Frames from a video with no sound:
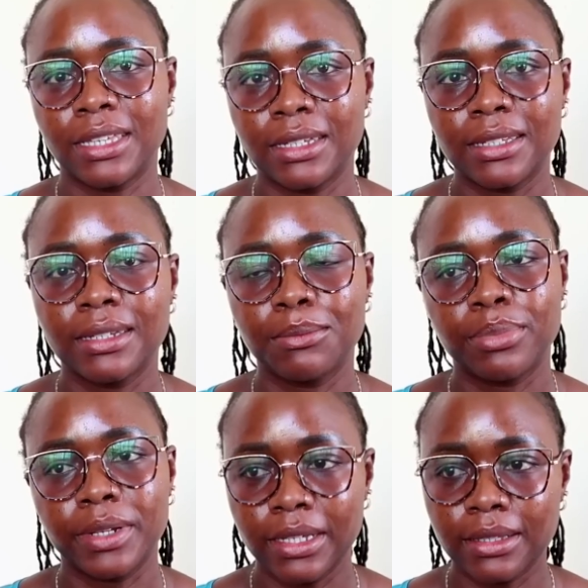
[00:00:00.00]
Kitt,
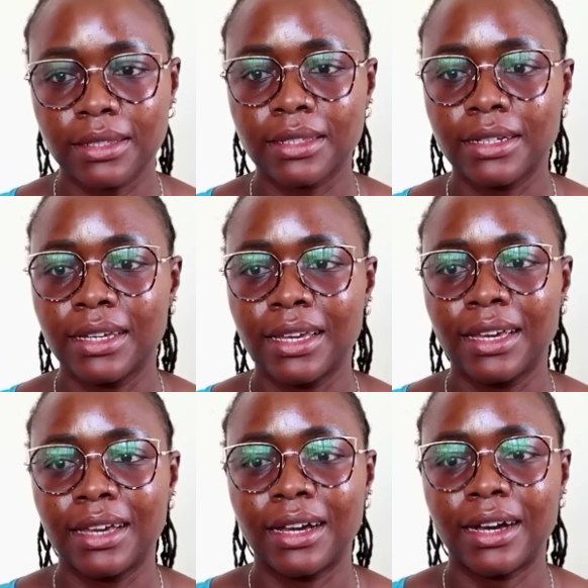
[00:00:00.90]
please,
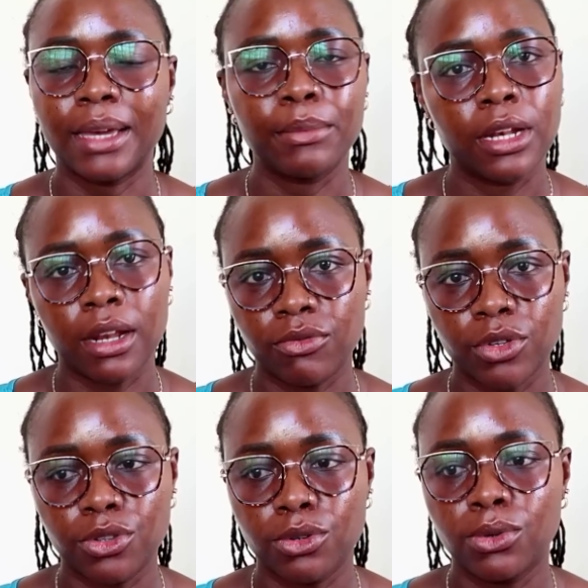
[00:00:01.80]
I'm in love
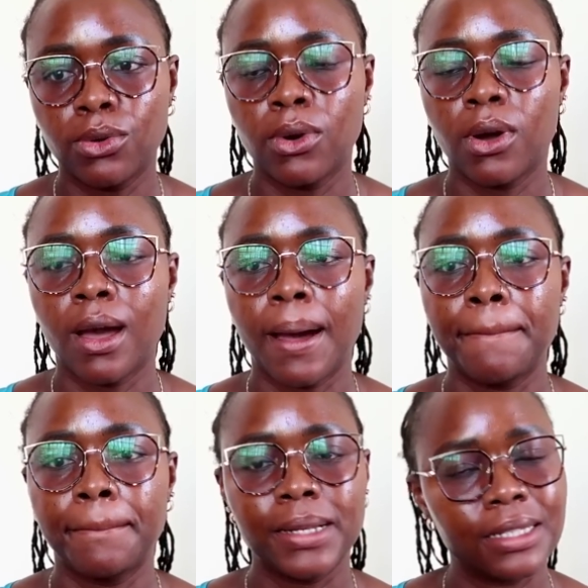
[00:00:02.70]
with you.
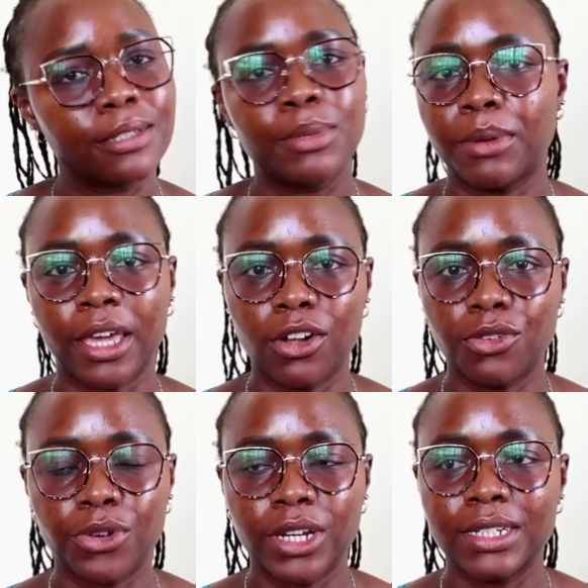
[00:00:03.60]
Please be my
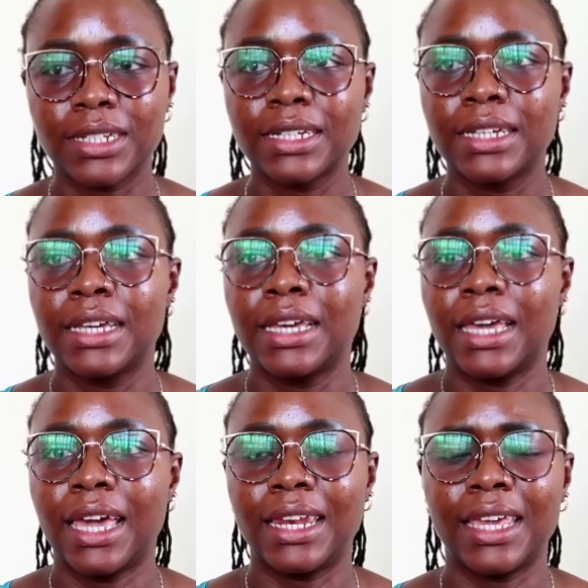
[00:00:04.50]
girlfriend.
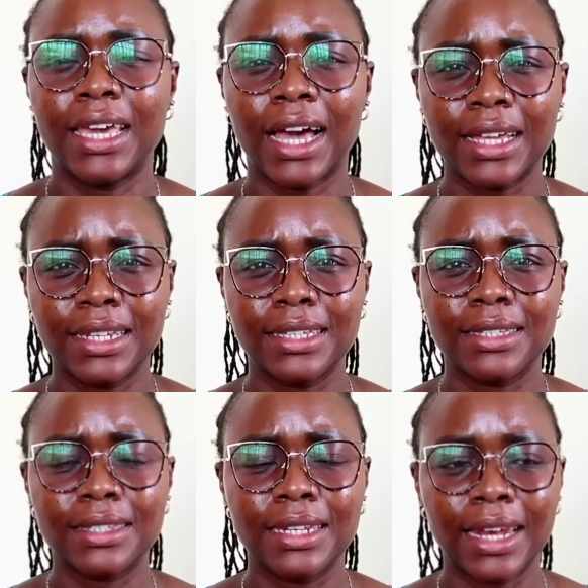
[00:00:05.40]
And he had
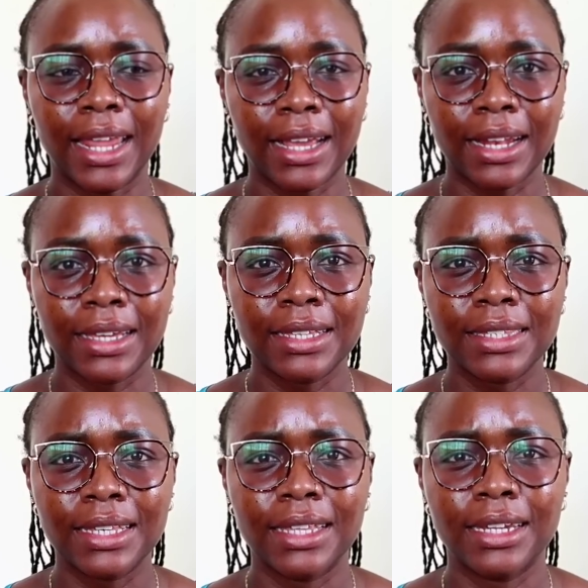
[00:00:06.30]
this
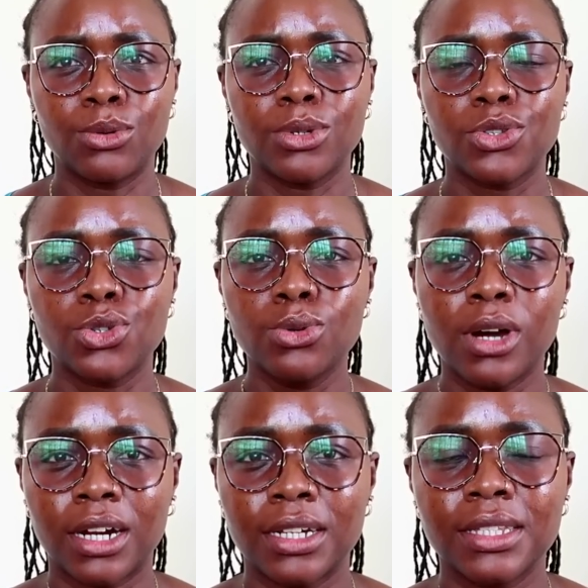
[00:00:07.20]
necklace. It was 2
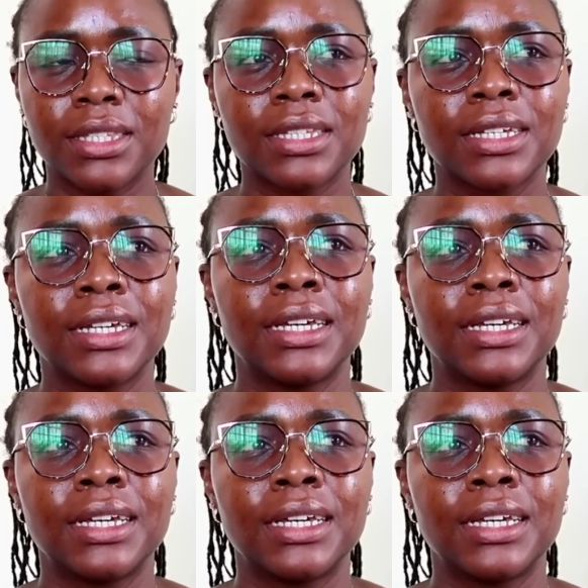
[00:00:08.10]
hearts.